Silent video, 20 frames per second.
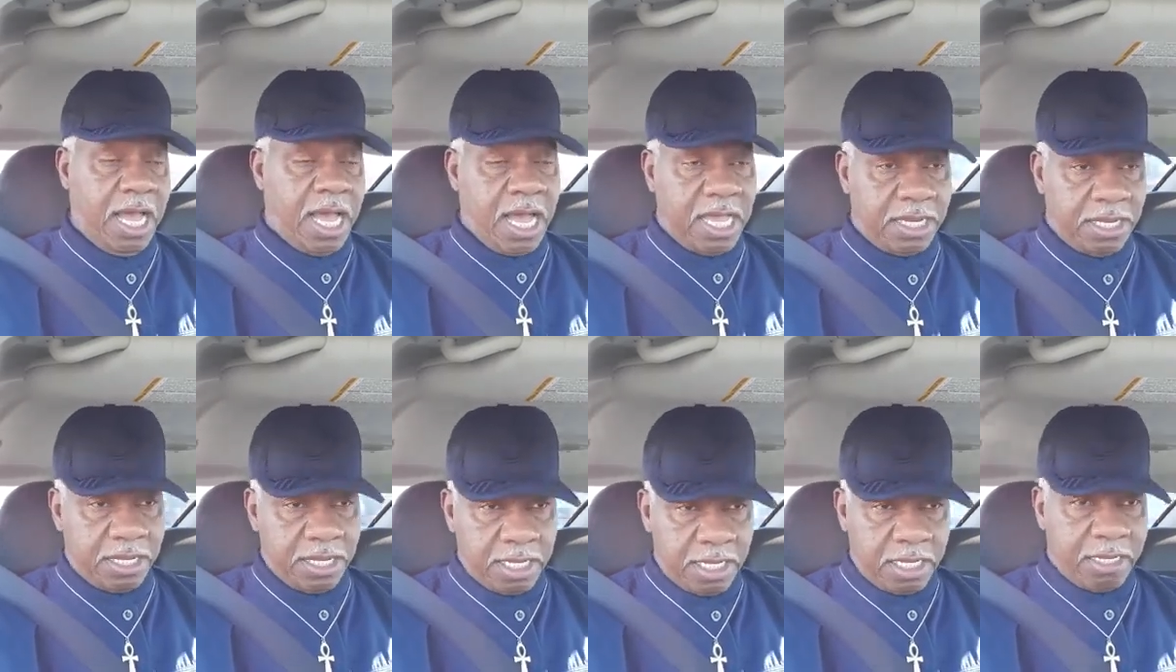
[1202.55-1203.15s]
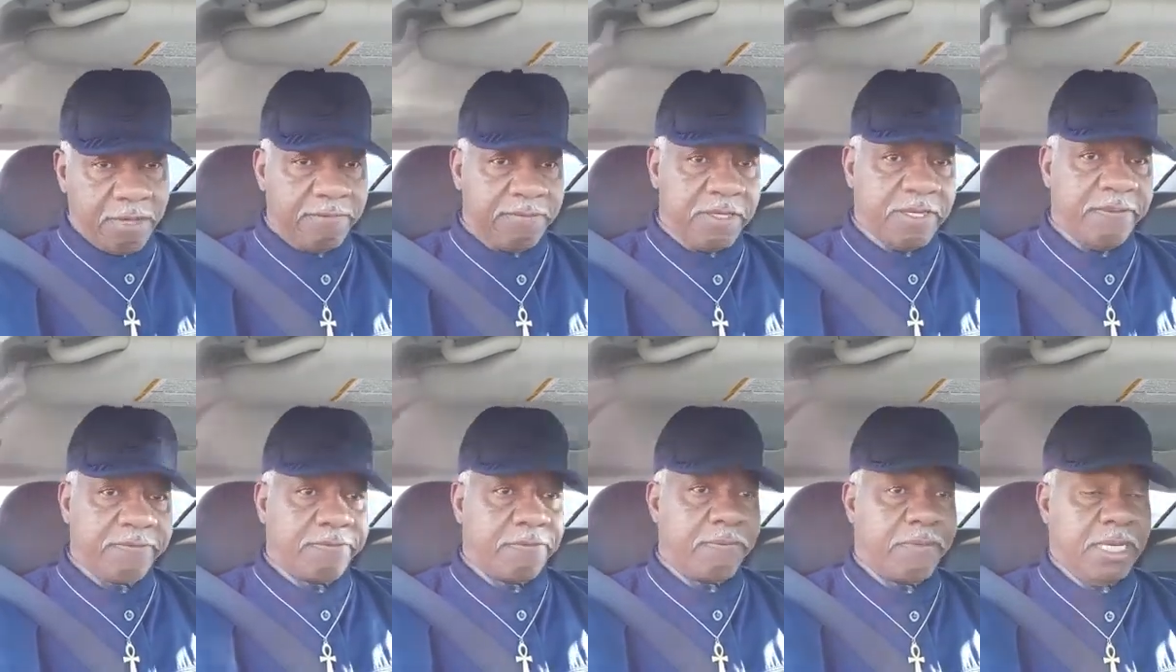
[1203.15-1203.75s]
I love
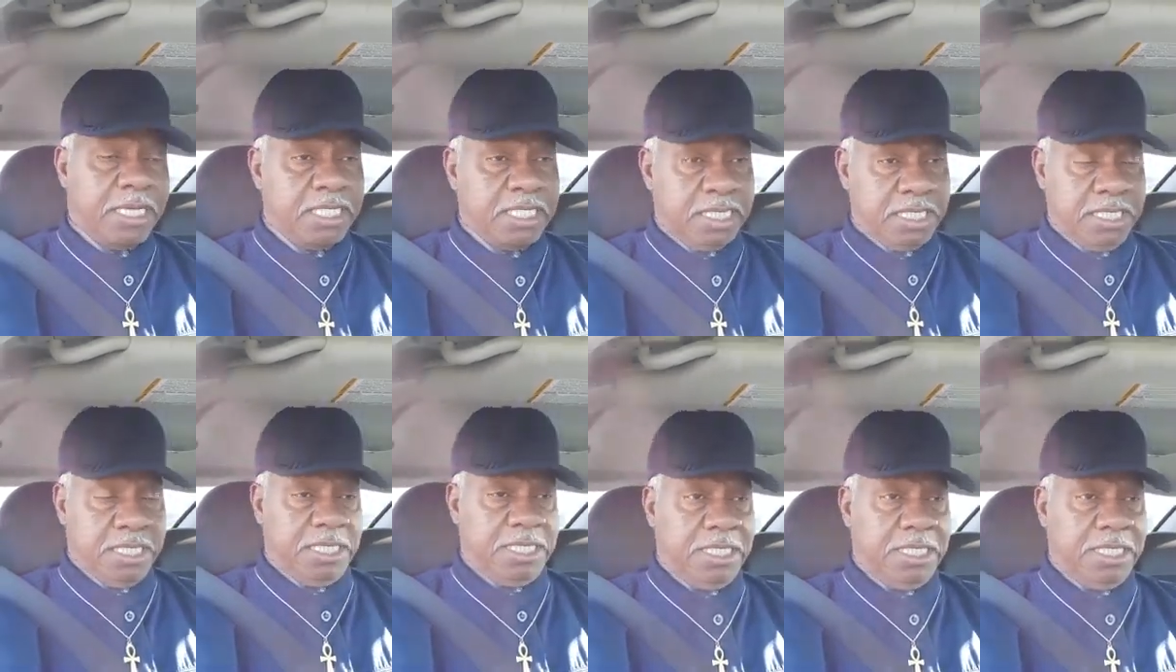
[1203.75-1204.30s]
information.